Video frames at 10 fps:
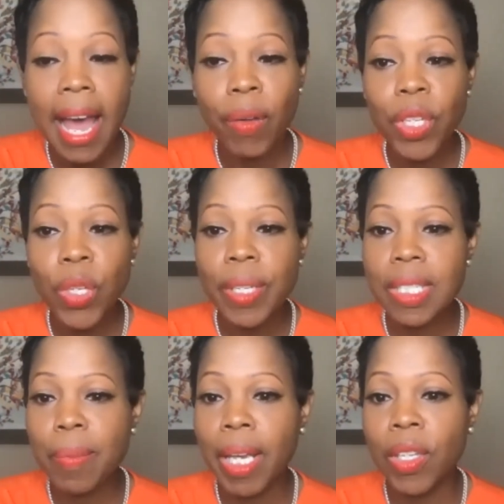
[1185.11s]
how do you
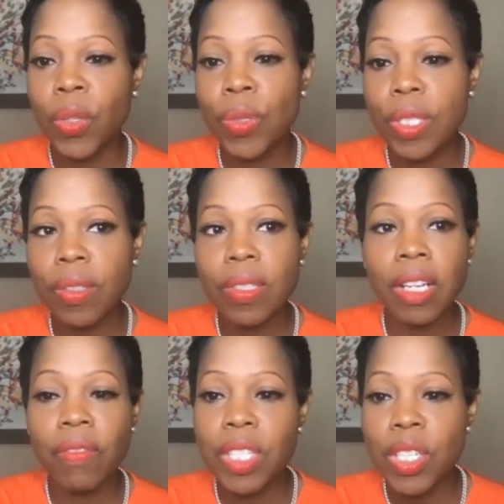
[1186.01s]
expect users
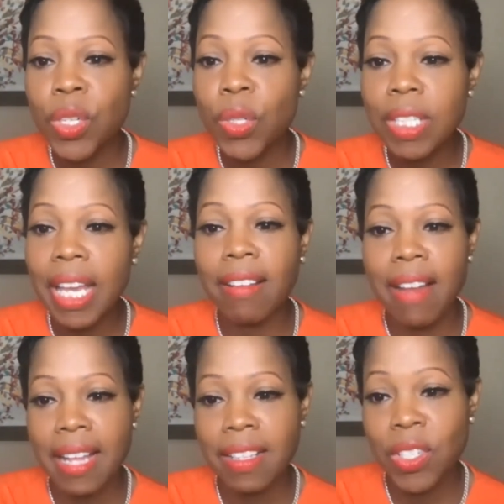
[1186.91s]
of digital
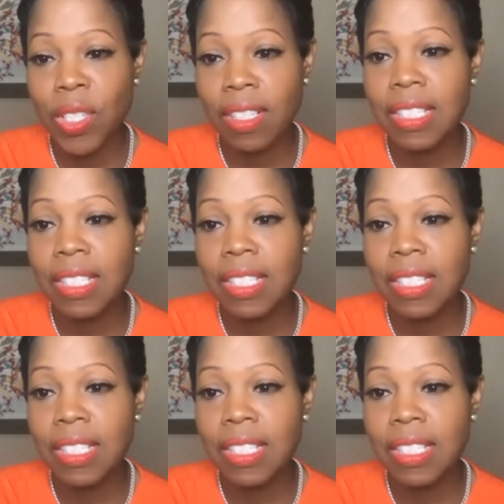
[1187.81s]
technology